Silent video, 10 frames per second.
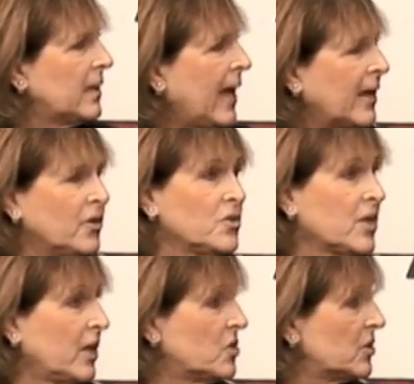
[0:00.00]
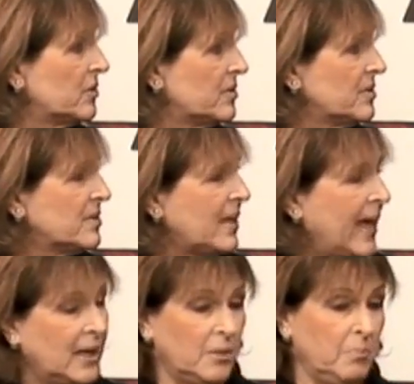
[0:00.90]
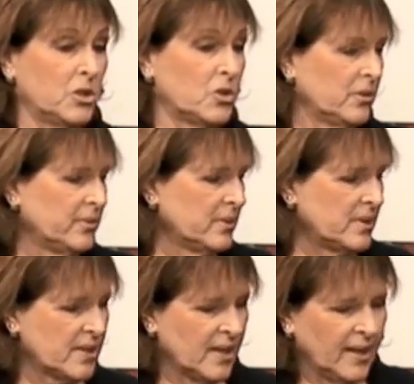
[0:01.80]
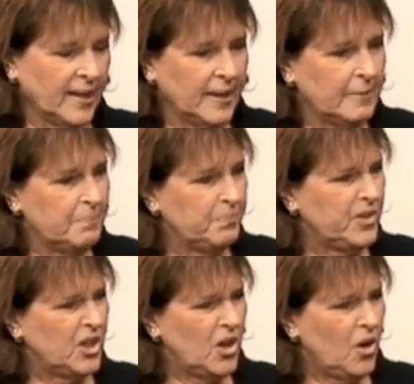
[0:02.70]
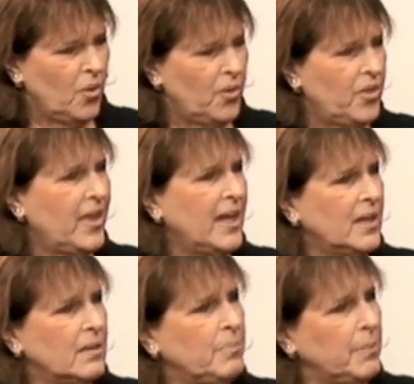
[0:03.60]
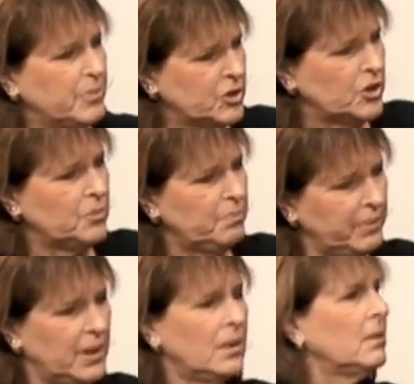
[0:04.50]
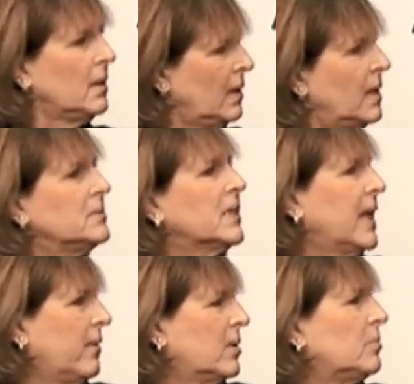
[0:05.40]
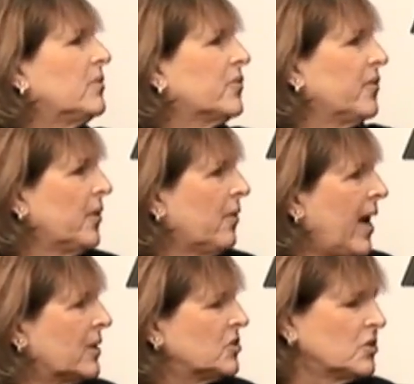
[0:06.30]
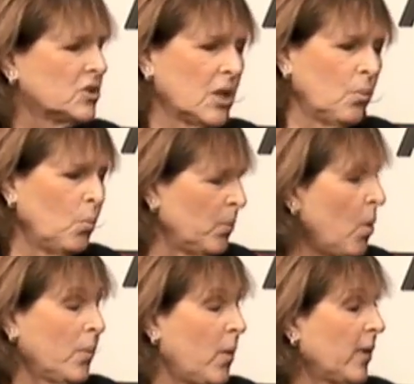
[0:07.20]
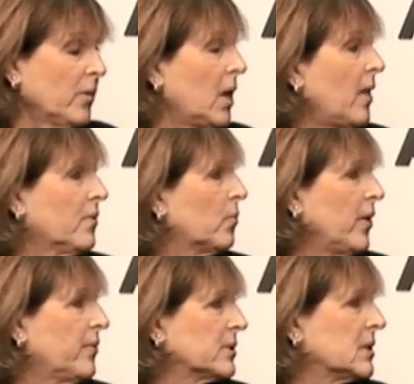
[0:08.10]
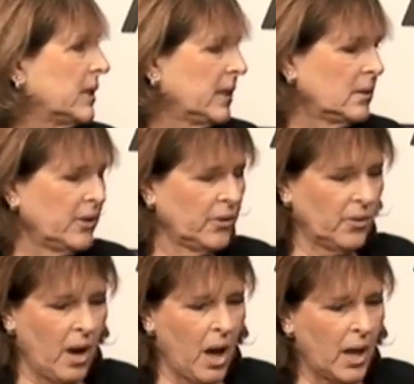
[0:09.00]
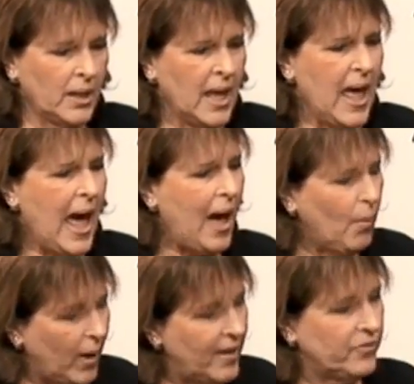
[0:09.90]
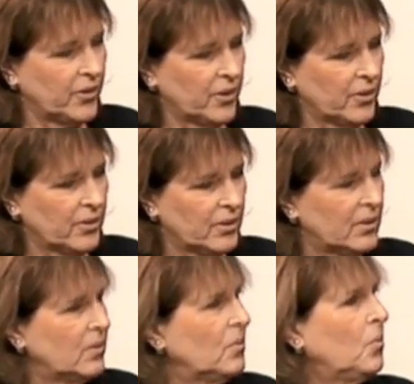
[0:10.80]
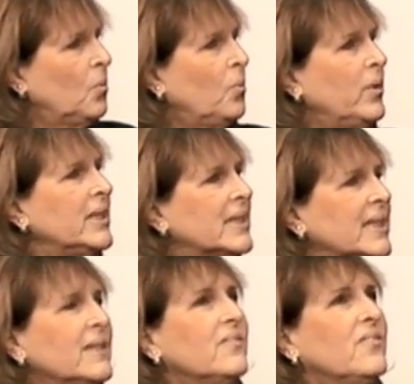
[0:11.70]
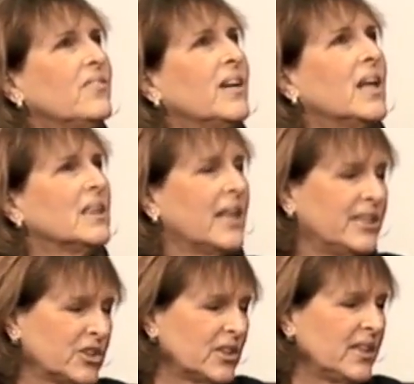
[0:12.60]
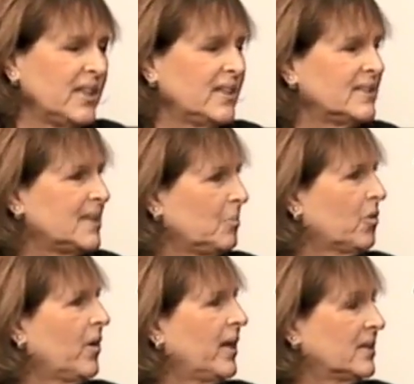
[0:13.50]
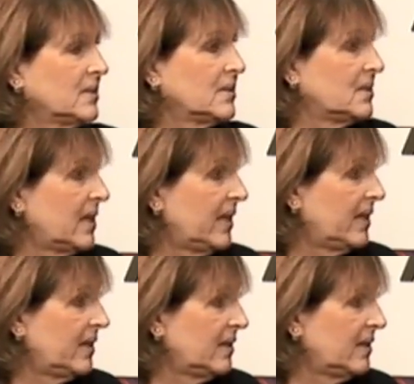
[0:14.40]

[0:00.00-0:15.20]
accusations and admissions, that people shouldn't be held accountable for their actions on one way or another, whether it's legally or not. However, we live allegedly in a democratic society.